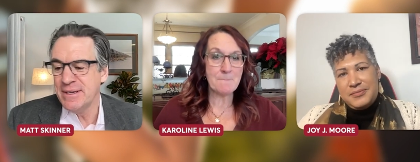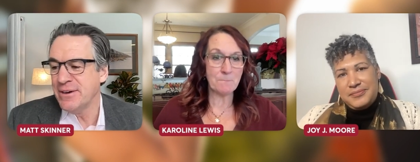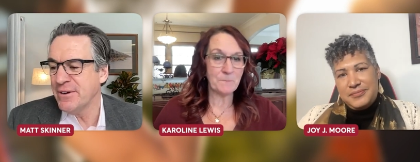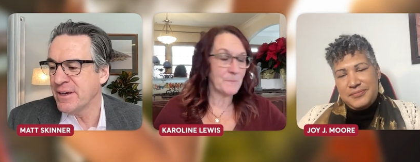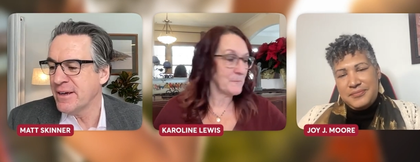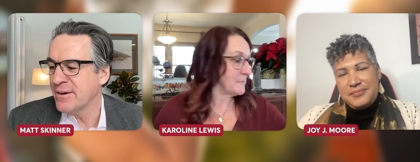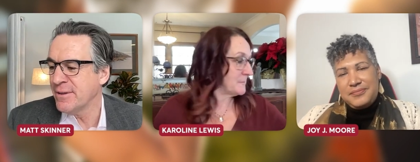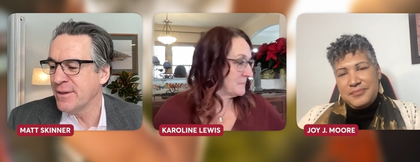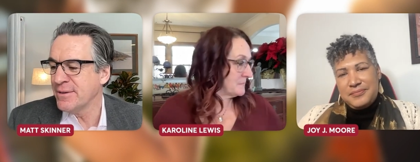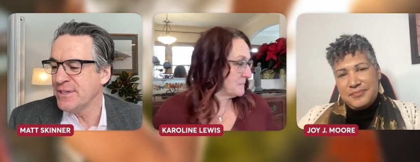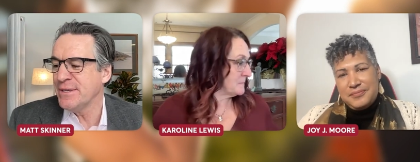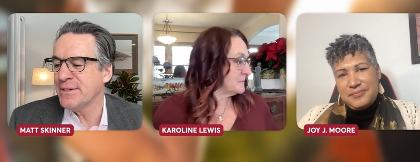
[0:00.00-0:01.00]
Speaker 1: nearing, or
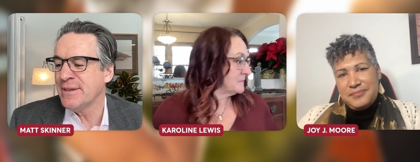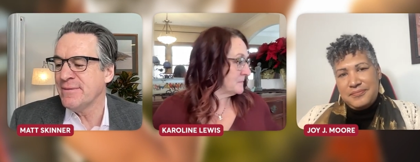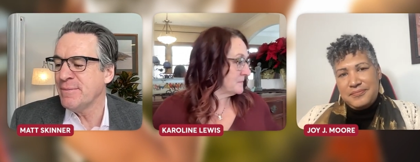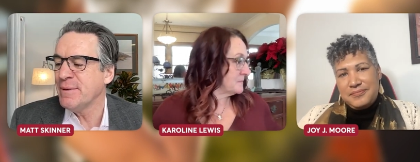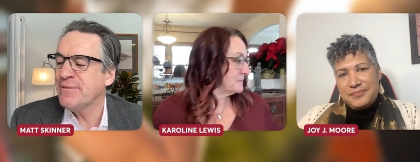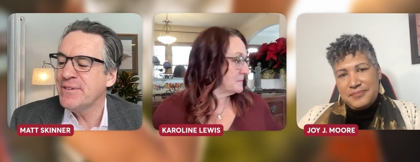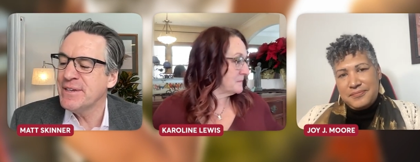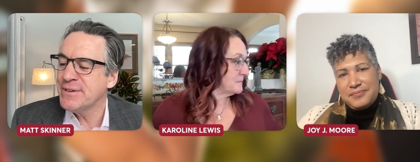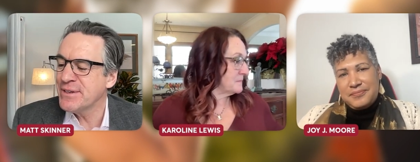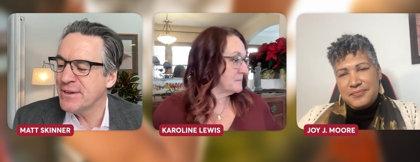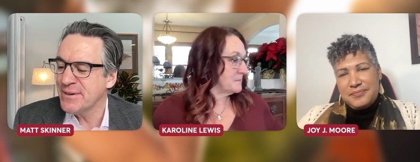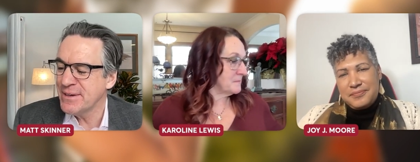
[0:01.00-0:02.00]
the season of Epiphany
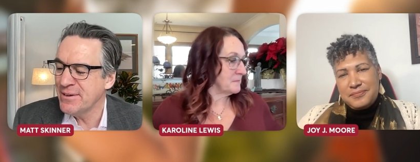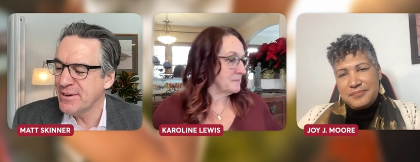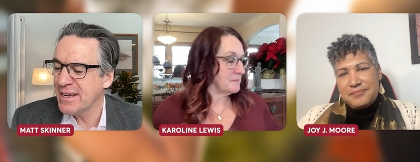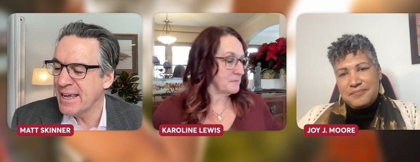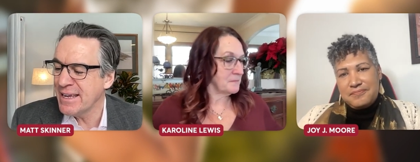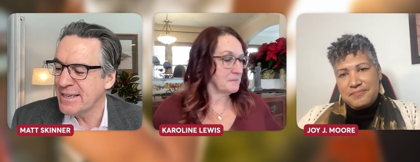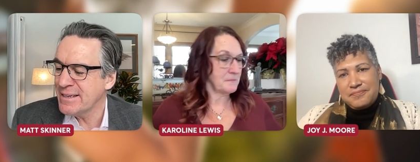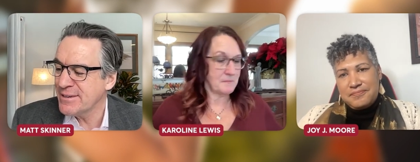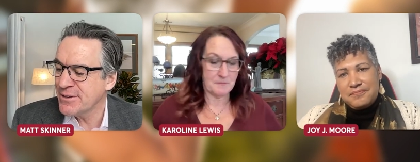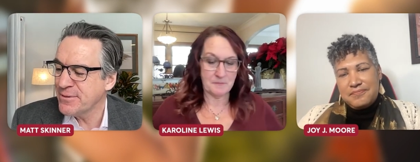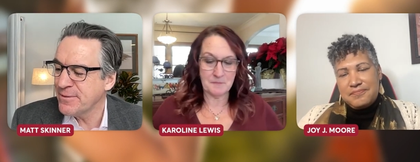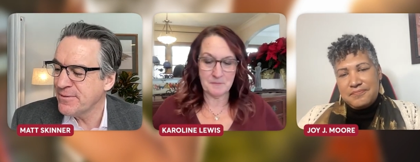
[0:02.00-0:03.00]
is nearing an end.
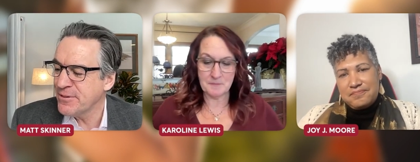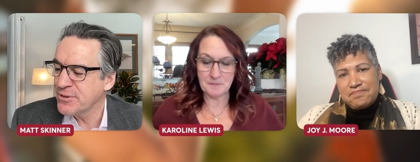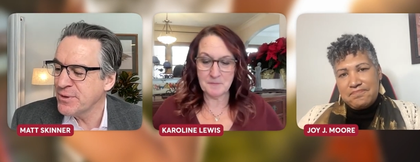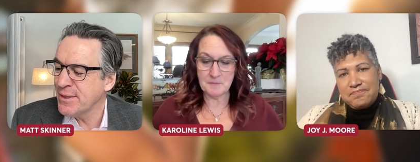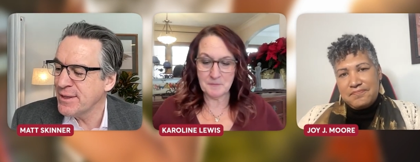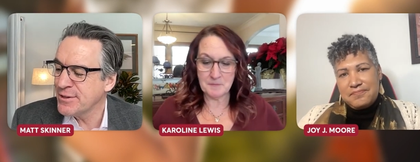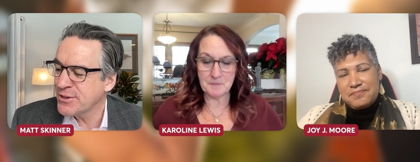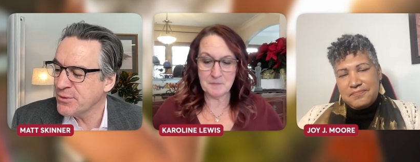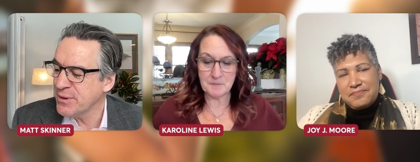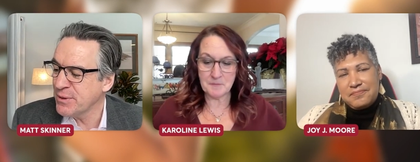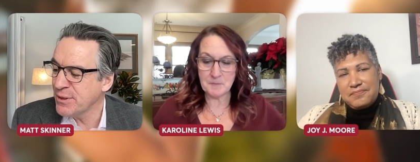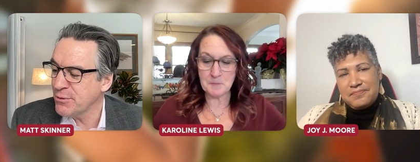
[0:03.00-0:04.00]
So First Corinthians
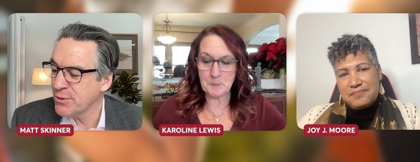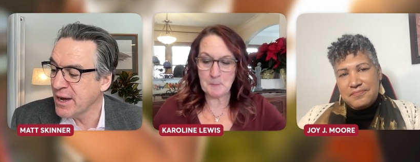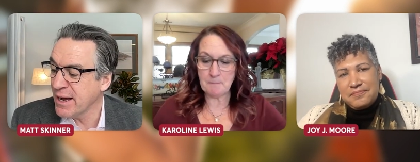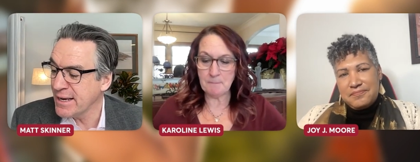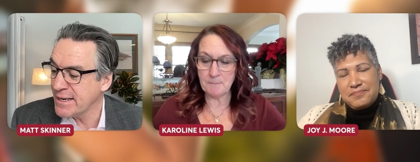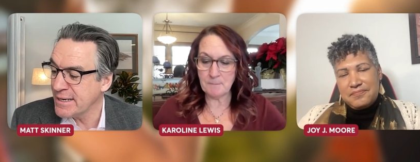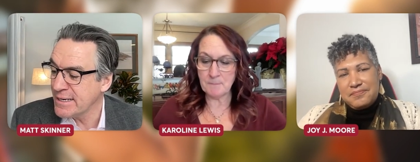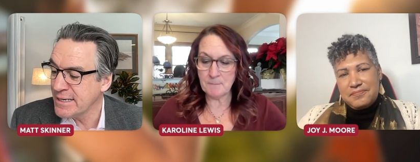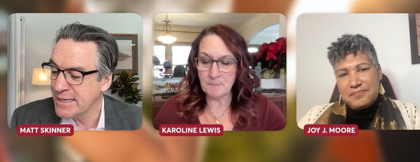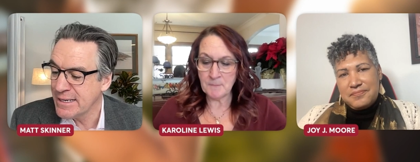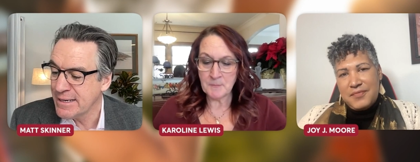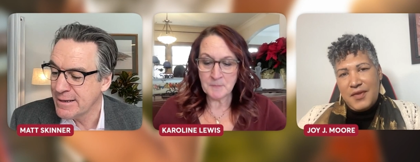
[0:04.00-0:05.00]
three one through nine.
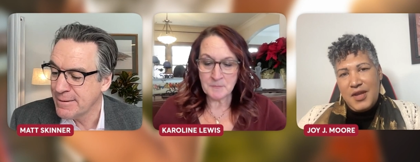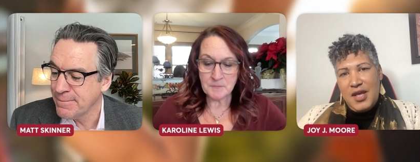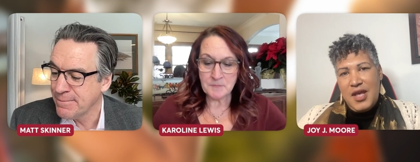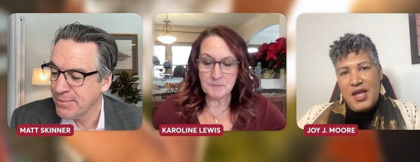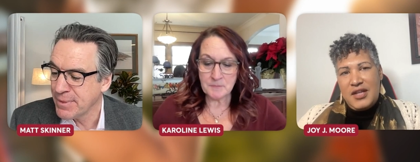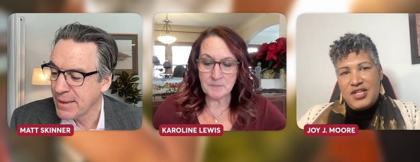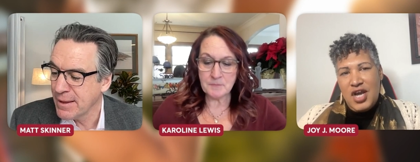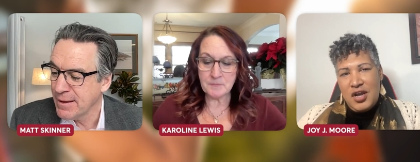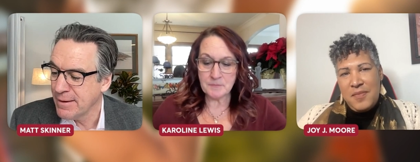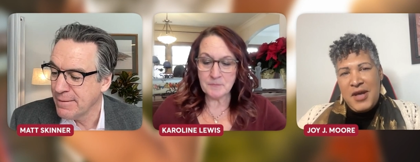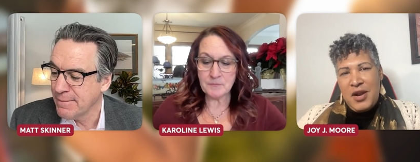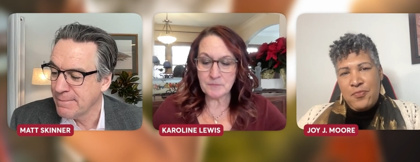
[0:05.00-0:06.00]

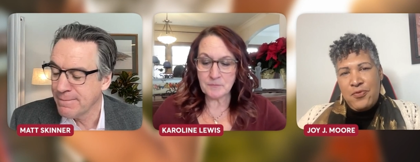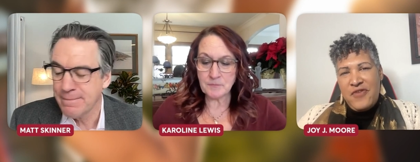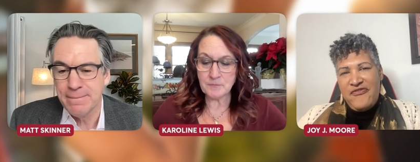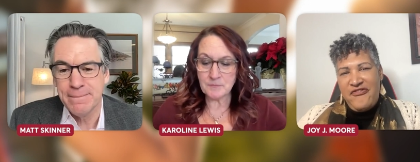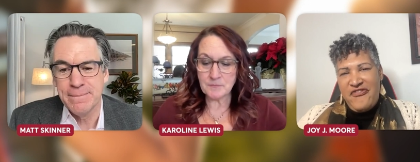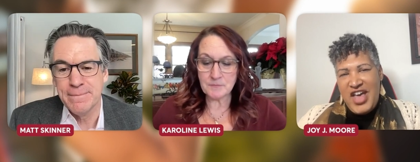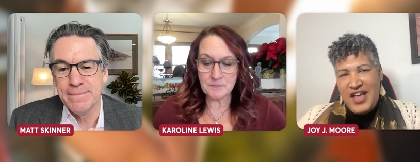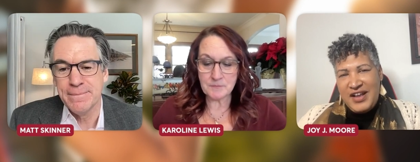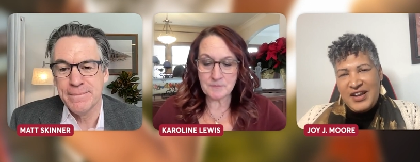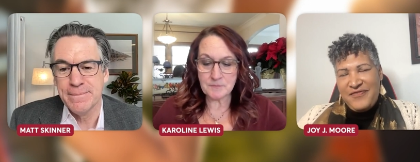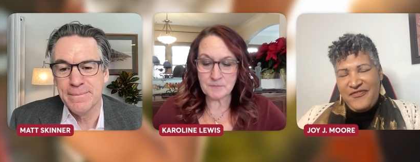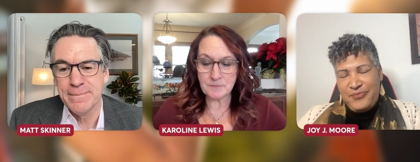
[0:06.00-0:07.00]
Speaker 2: Talk about a
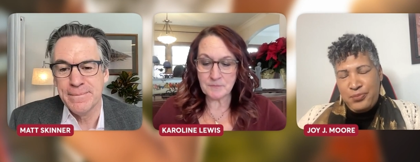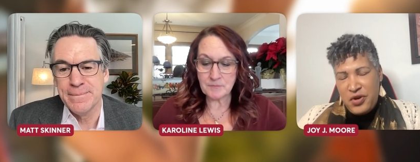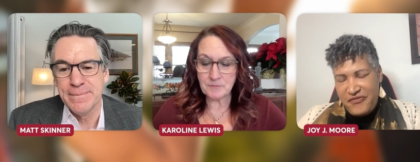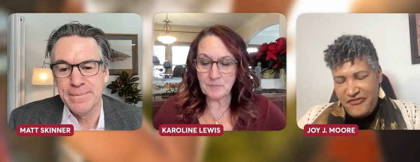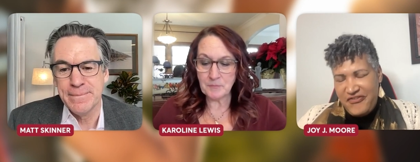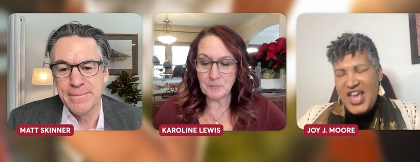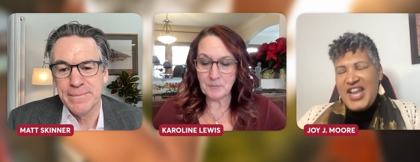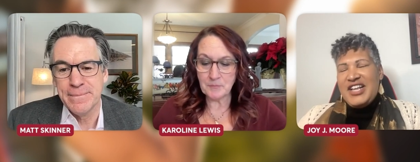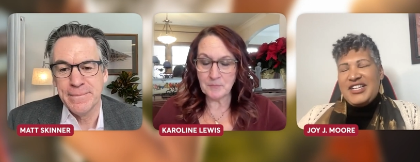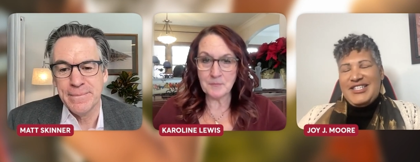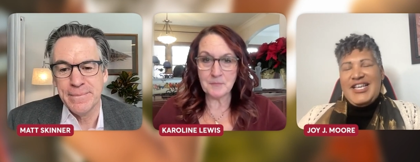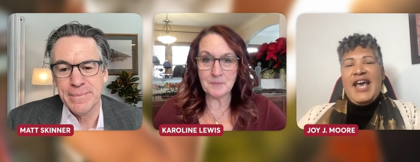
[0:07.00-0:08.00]
prophetic
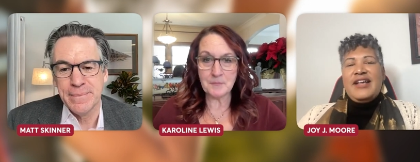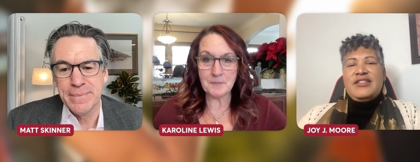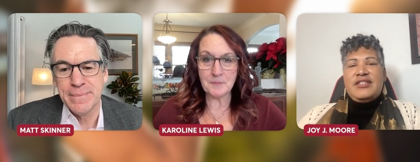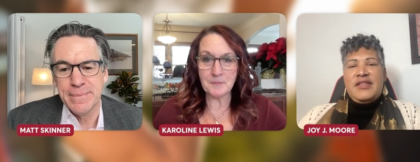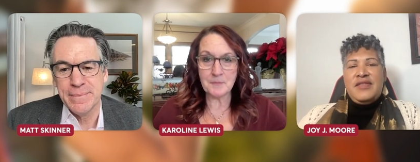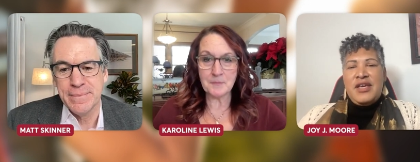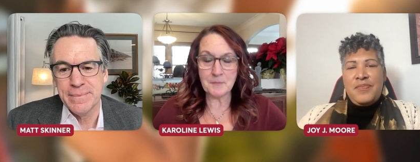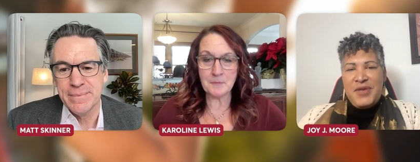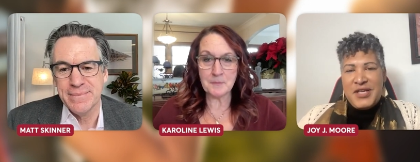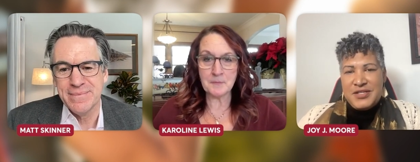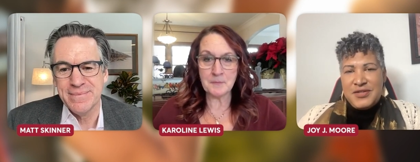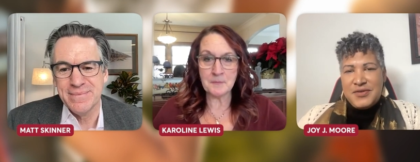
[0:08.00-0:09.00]
prophetic text in the
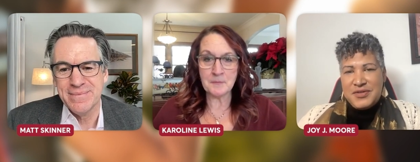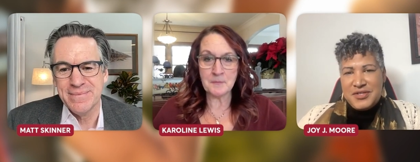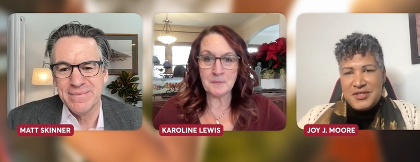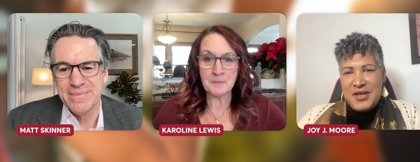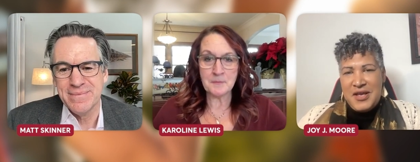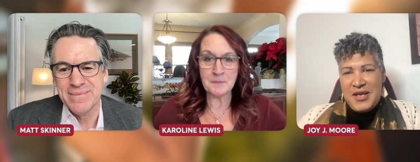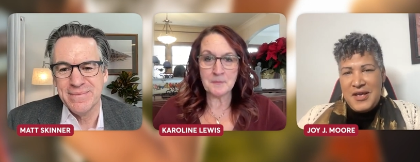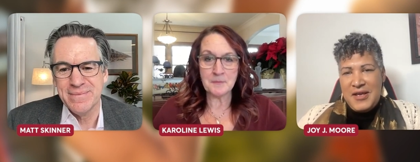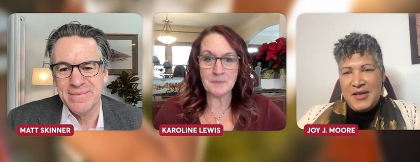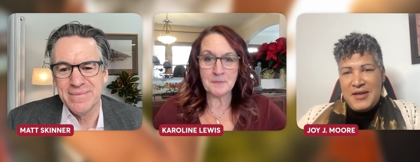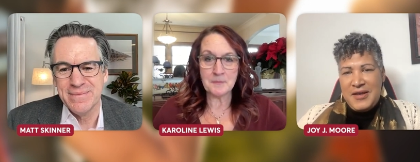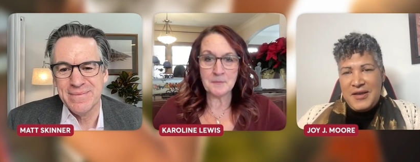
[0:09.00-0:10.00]
epistles.
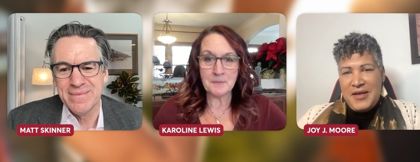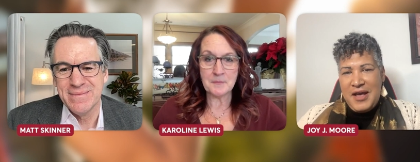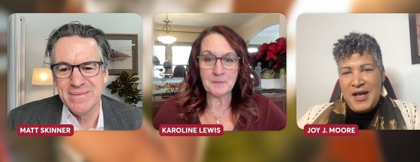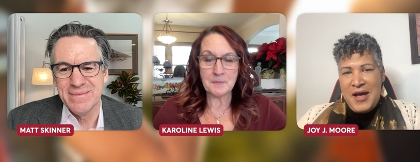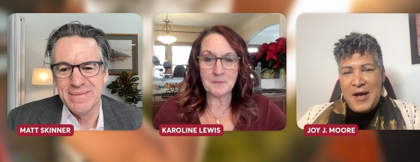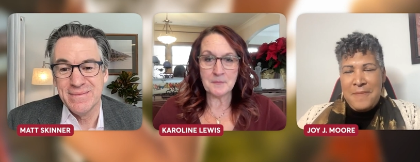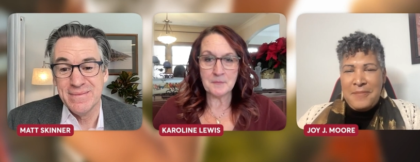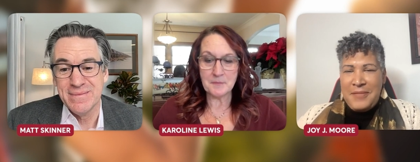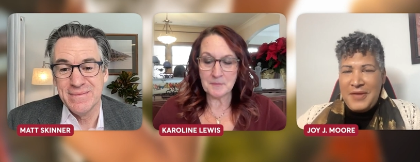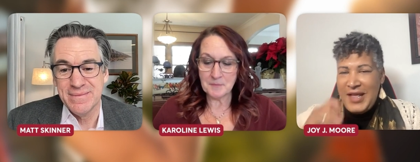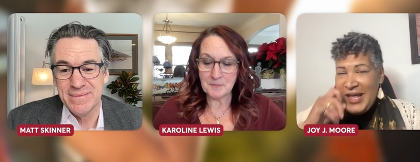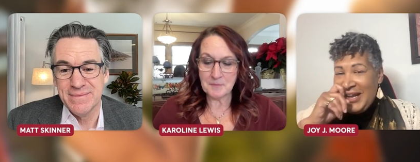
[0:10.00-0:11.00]

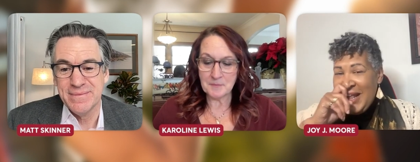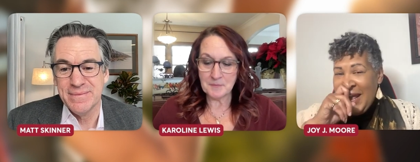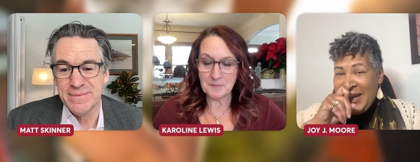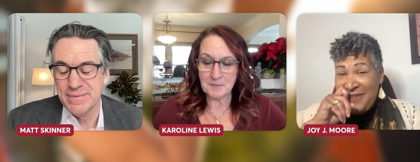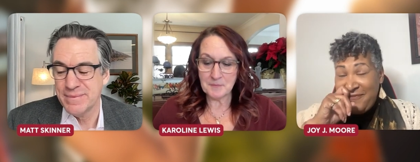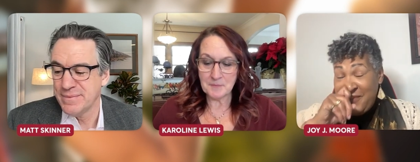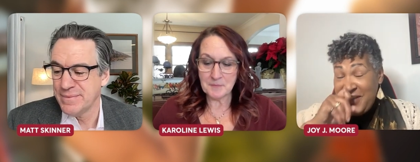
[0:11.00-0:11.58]
Um, and and it